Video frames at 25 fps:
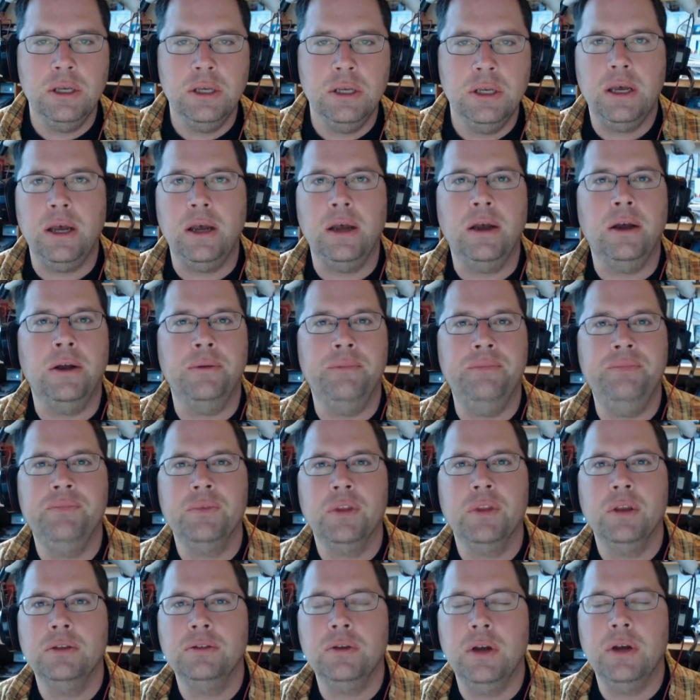Um,
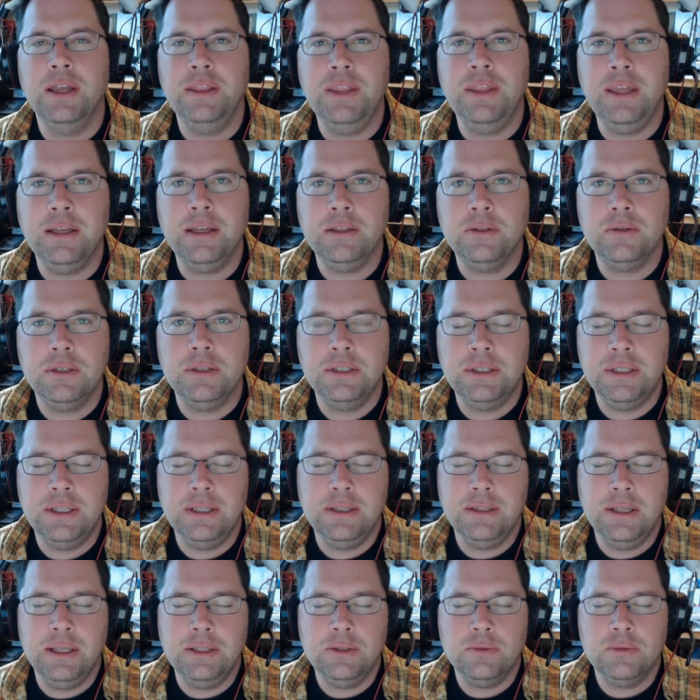so I think it's
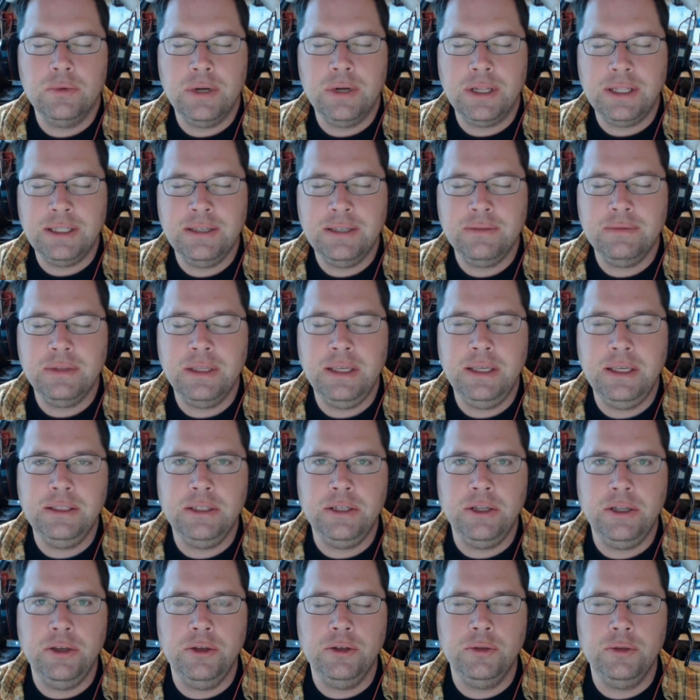it's relatively
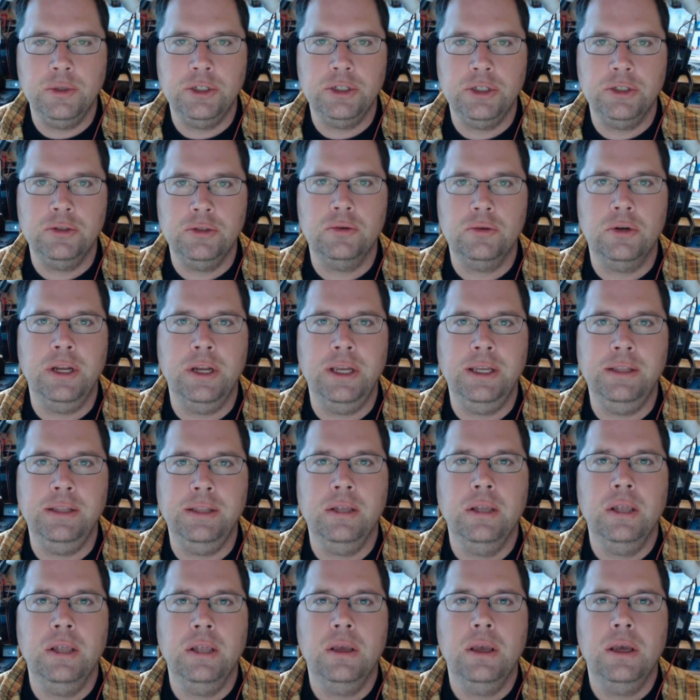easy to use, which is
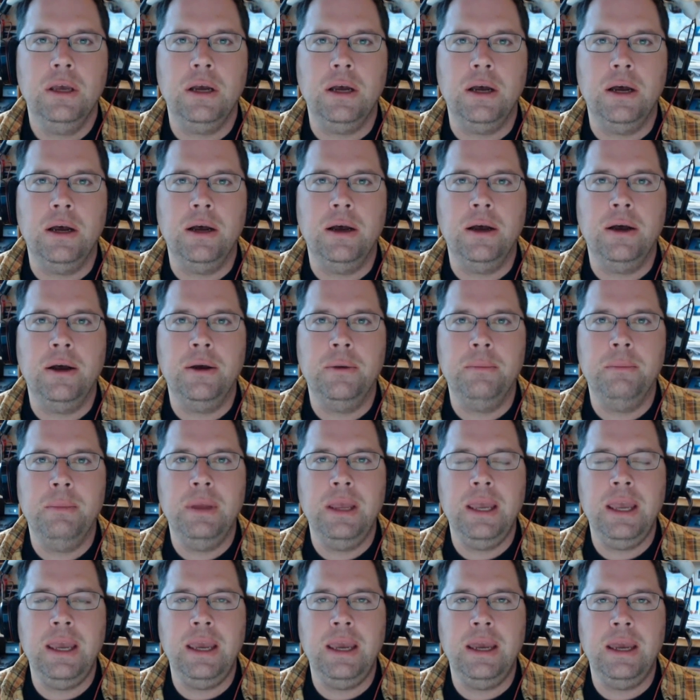great.
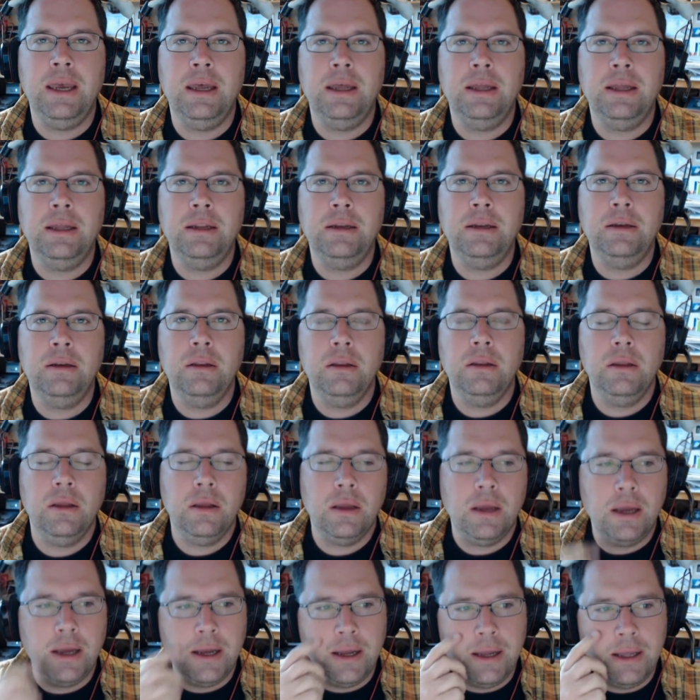Um, and
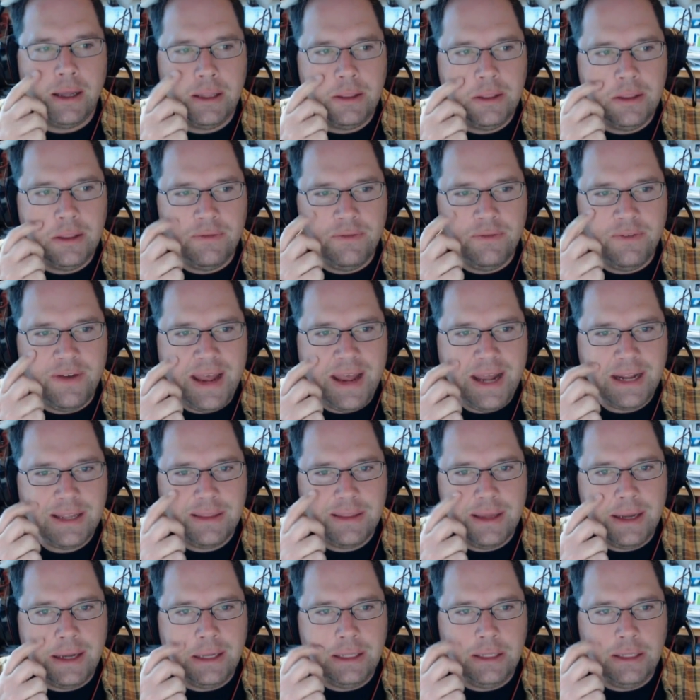uh, the
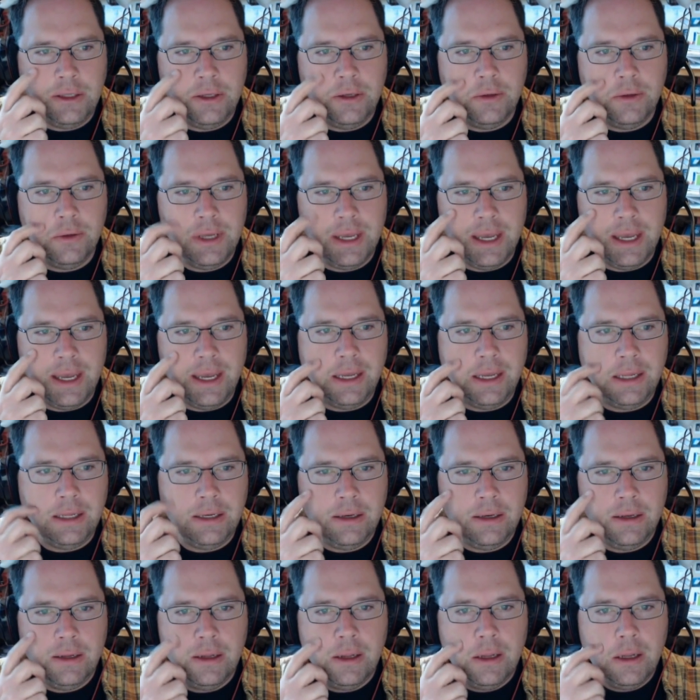fact that you
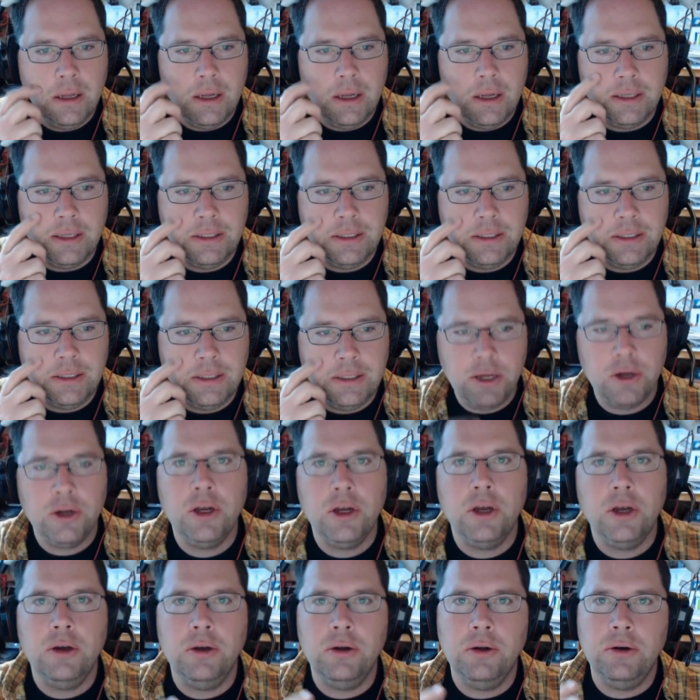can take your
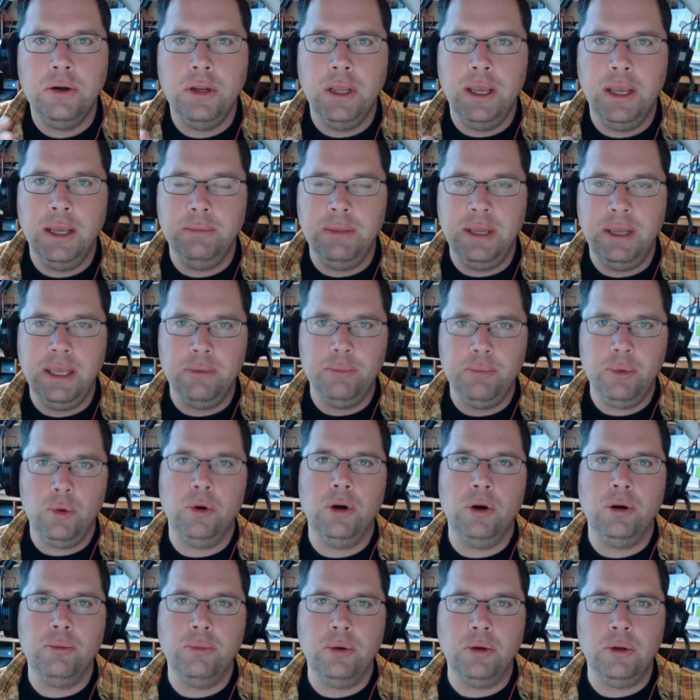code and make it
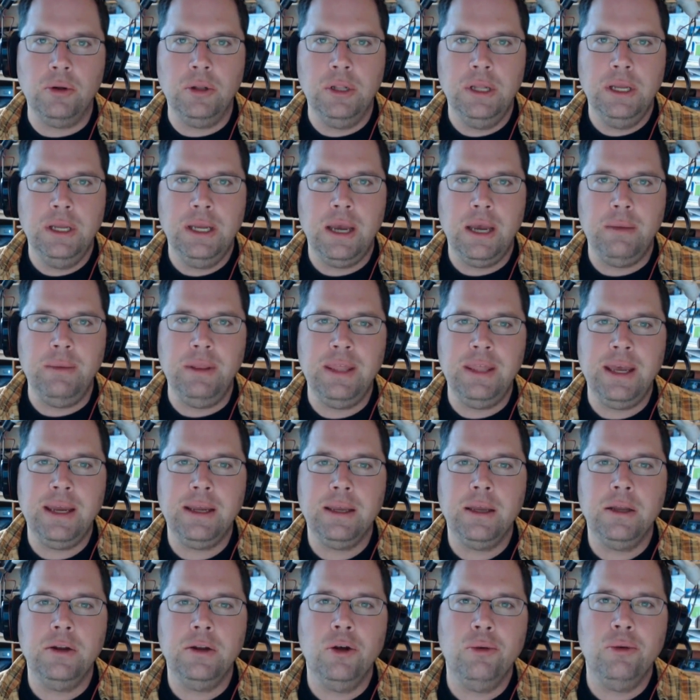portable. I mean,
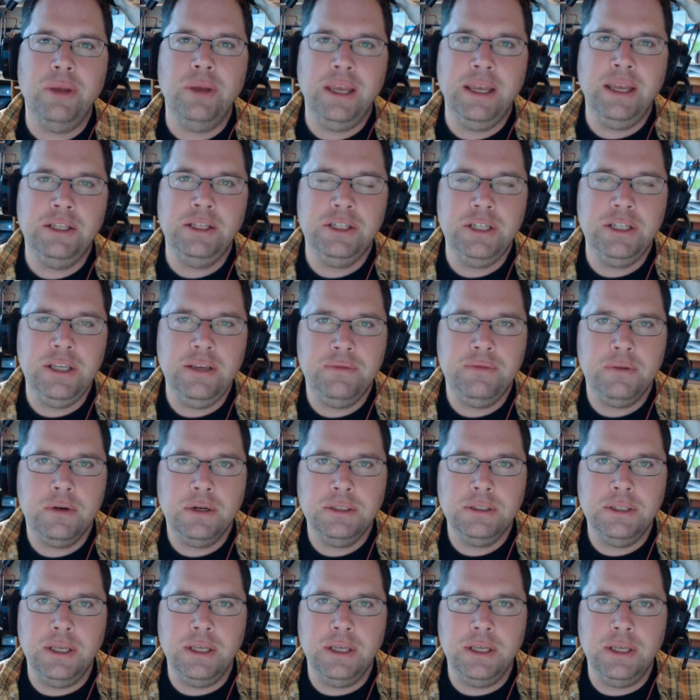that Kinoma HD, for
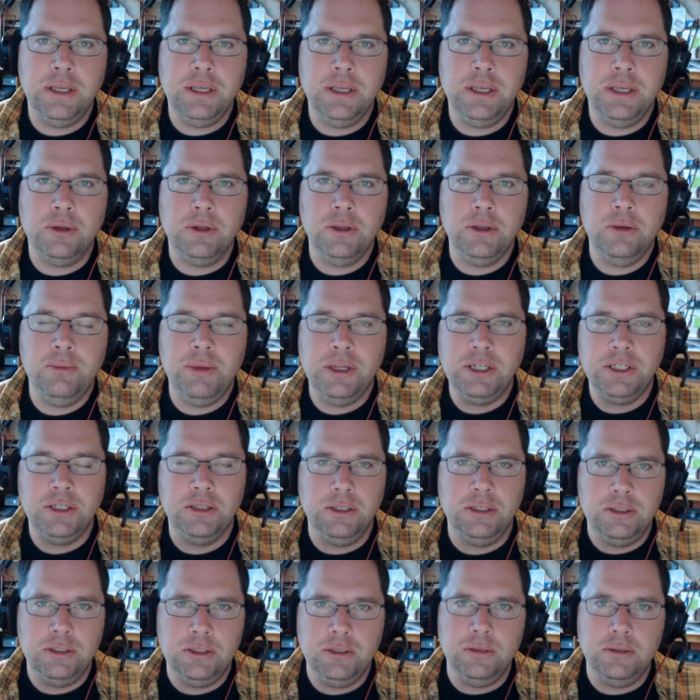example, you mentioned
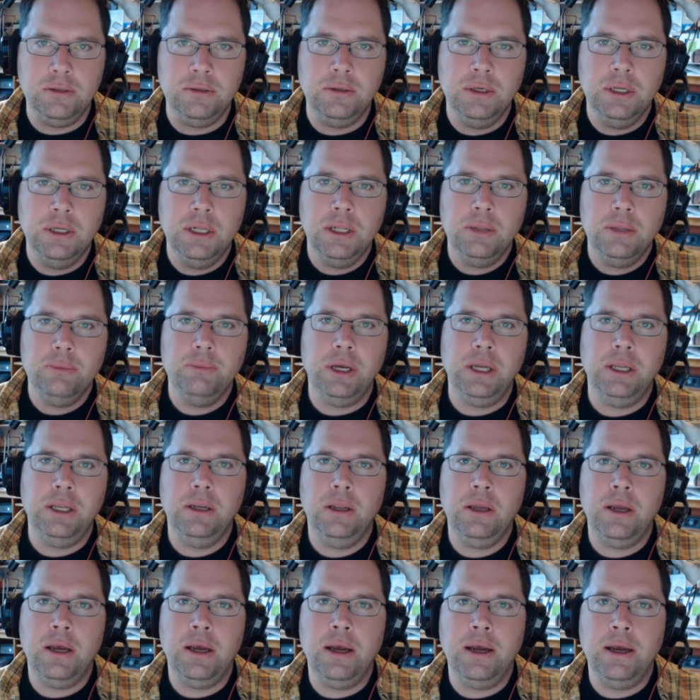this too, but
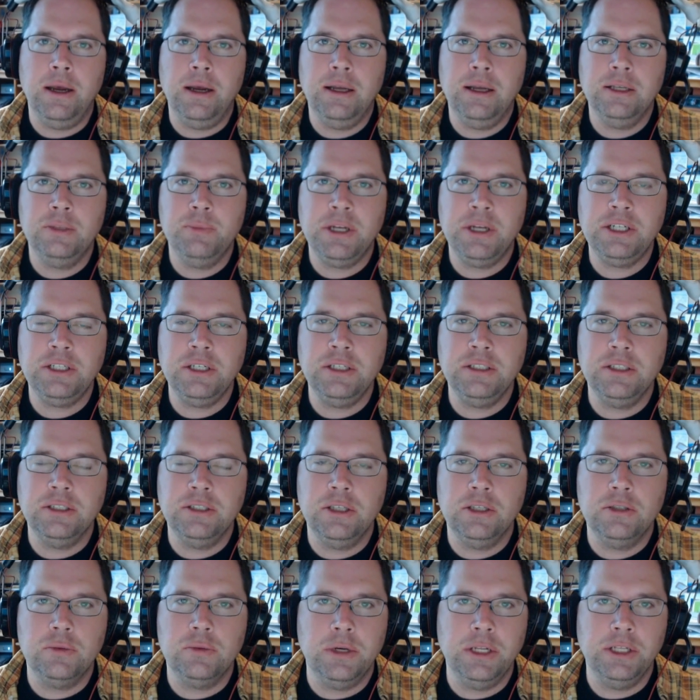uh, especially
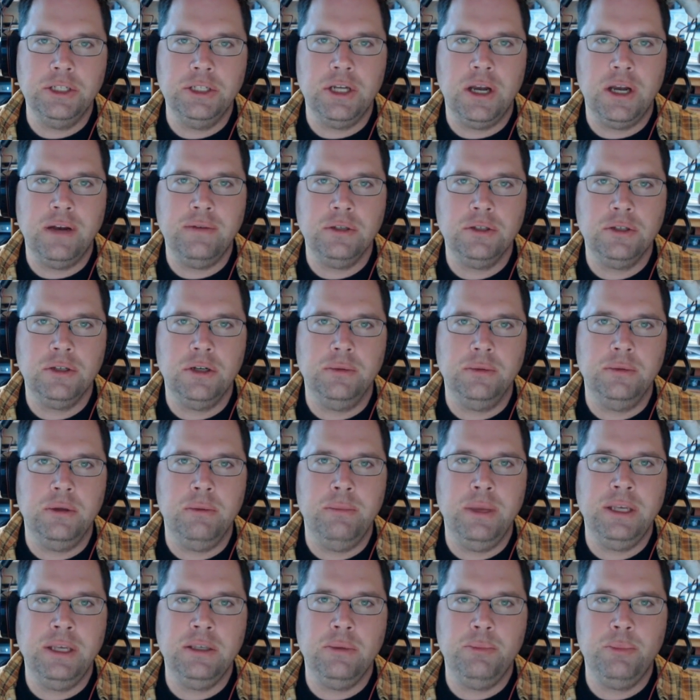since it's running JavaScript,
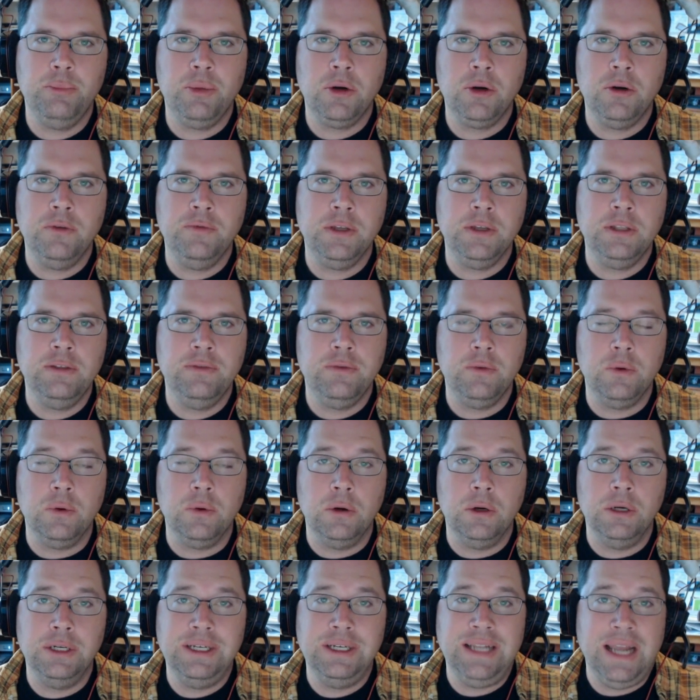it makes it perfect
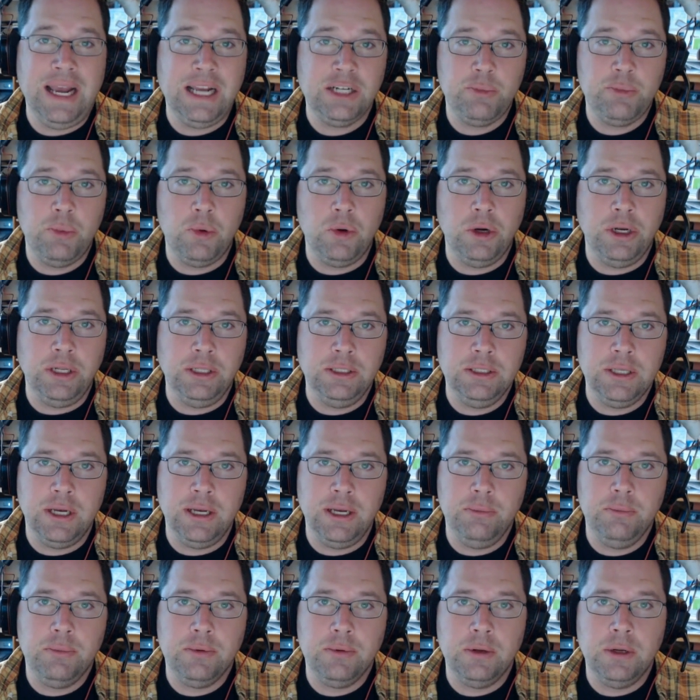for dashboarding
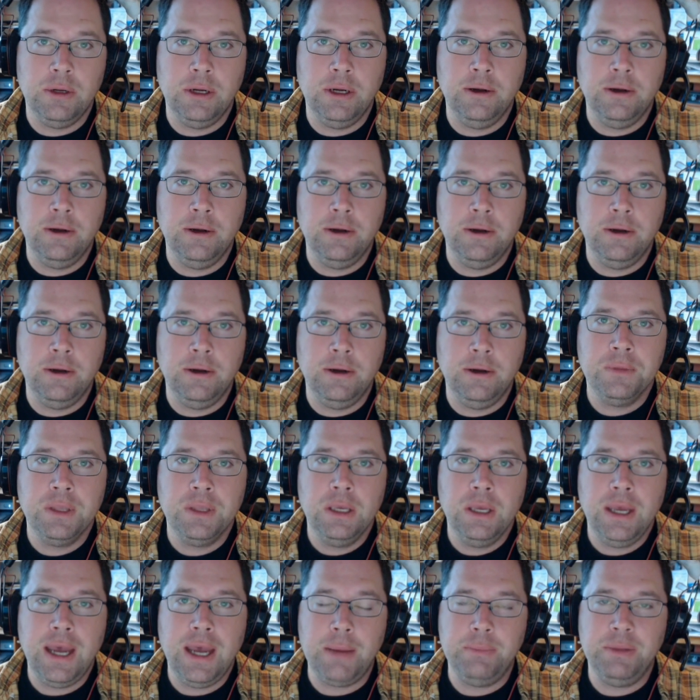type um,
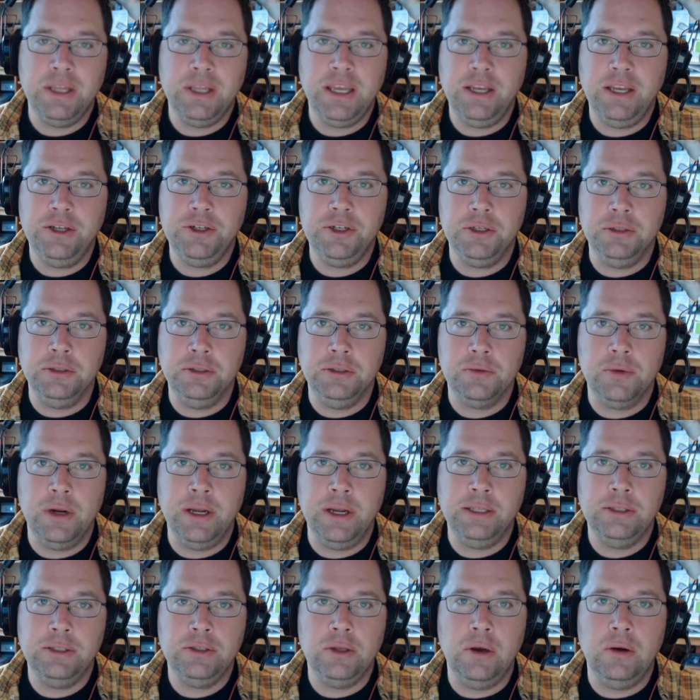applications, right?